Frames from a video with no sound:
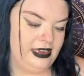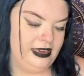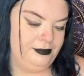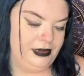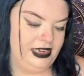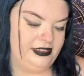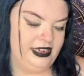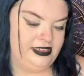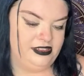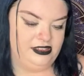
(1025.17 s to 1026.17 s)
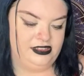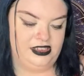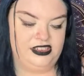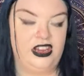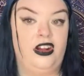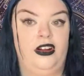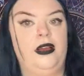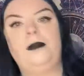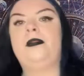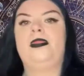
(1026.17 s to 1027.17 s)
and Mad Hatter's
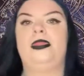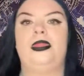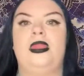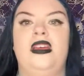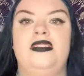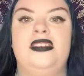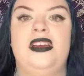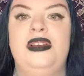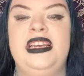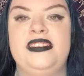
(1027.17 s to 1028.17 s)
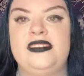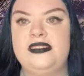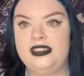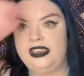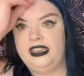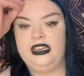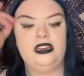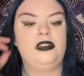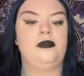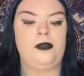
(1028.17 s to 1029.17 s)
Tongue. So, let's see
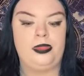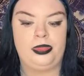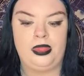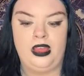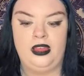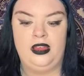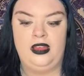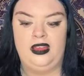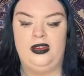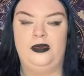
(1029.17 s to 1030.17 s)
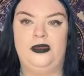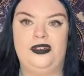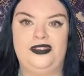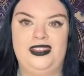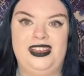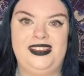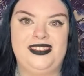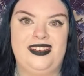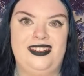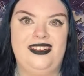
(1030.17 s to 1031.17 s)
what these
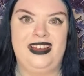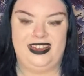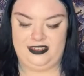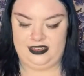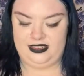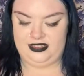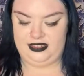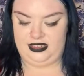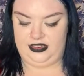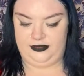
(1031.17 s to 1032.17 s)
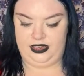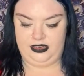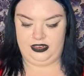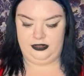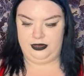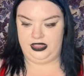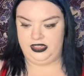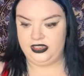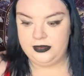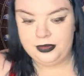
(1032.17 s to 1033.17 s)
are like. Let's see if we can open
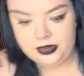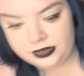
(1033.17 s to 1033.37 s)
these up.